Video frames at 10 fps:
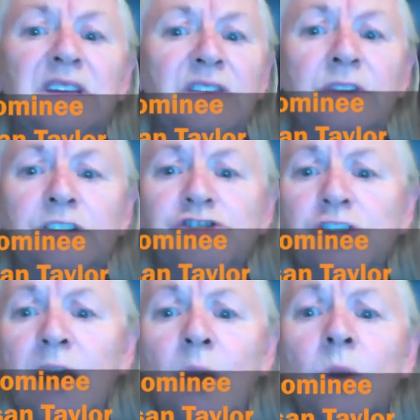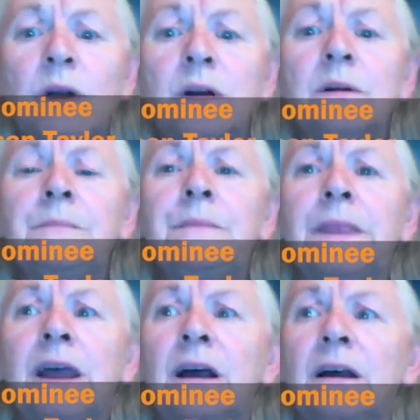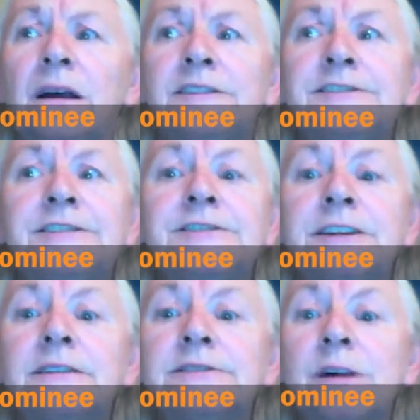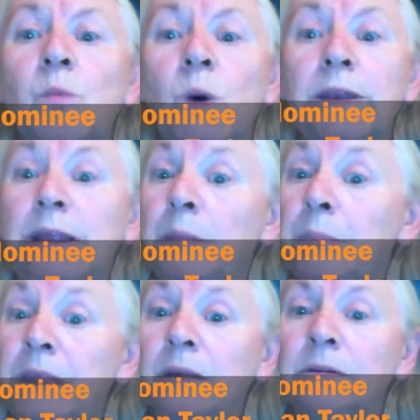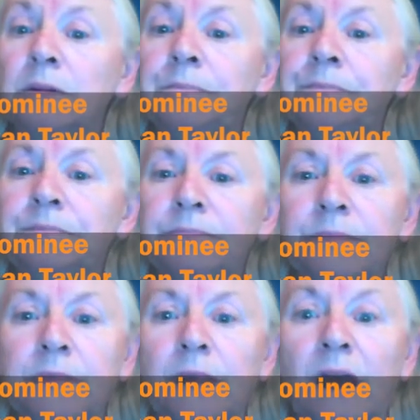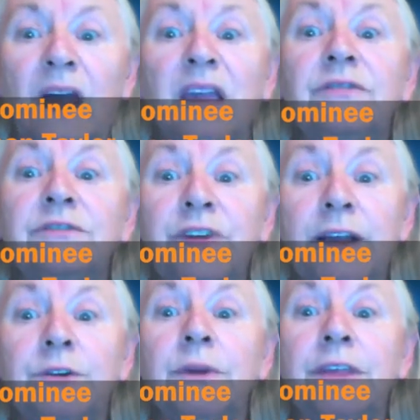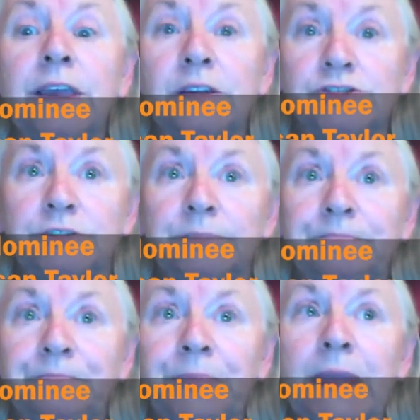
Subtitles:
giving a shower, assisting someone at a meal. I even find her in the kitchen.